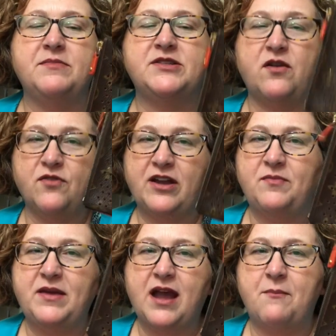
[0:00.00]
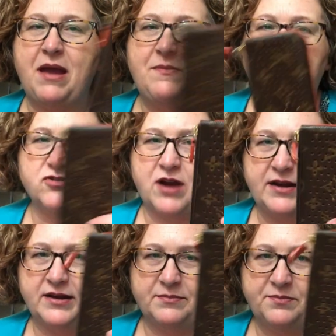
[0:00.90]
So forgive me. Maybe I'll try
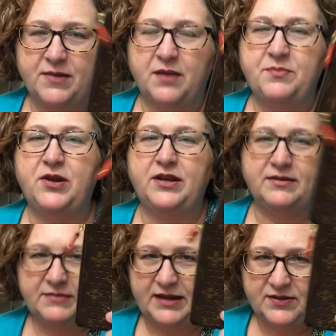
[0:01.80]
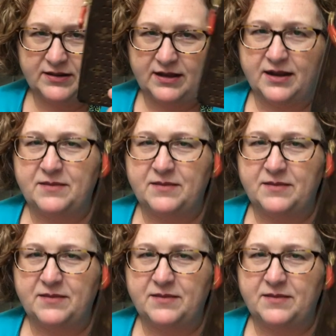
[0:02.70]
to put it in the,